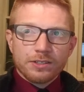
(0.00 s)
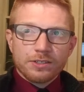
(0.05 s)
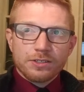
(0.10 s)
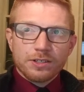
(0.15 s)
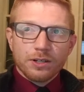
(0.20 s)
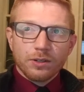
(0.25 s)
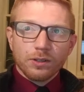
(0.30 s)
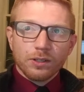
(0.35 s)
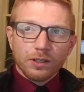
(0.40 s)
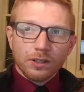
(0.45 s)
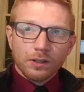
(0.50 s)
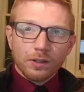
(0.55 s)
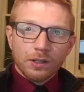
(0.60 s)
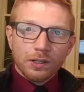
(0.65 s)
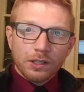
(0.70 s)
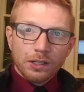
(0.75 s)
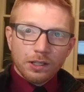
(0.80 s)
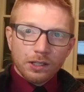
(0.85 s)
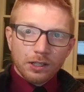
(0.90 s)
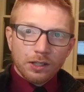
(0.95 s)
So
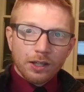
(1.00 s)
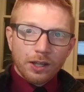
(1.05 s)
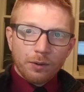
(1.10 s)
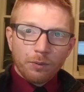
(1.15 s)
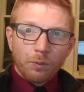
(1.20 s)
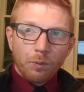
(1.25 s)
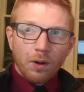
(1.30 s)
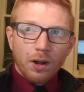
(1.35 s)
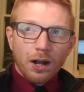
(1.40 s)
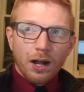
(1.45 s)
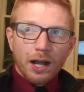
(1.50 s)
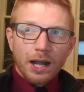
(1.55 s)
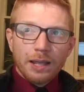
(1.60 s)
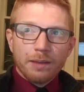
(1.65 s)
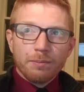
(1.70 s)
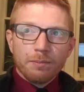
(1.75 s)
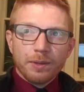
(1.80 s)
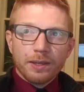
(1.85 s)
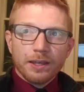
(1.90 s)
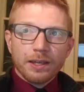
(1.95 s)
let
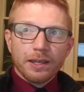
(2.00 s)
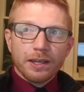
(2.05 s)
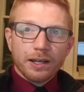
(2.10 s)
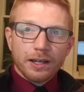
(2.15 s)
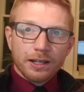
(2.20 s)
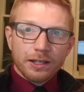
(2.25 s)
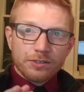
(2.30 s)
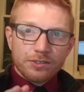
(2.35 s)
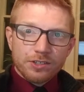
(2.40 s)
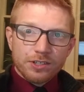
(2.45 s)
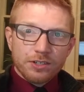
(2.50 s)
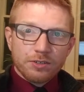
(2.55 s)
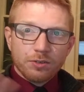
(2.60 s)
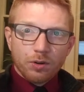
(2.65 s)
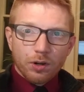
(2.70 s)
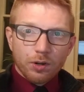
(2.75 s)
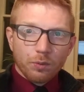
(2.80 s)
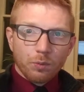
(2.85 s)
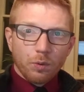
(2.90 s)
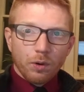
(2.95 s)
y be
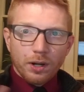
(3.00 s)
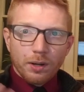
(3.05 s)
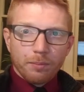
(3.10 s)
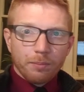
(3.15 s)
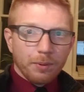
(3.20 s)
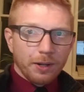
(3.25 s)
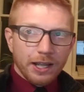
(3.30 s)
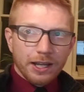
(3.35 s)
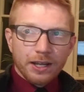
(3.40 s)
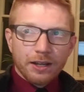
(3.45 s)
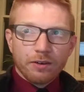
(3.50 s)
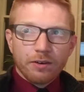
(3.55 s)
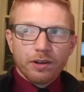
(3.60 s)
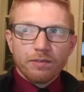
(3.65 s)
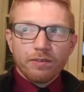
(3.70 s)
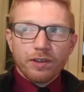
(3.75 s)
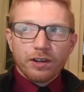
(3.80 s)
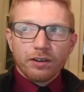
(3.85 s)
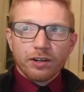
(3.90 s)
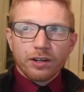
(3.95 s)
0 and 1, a
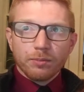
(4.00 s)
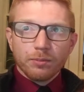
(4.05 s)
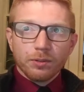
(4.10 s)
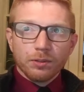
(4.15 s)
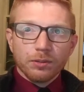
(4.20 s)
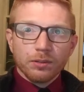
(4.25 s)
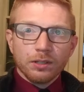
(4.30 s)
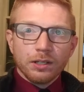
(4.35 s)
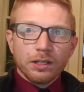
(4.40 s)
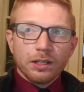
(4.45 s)
binary variable,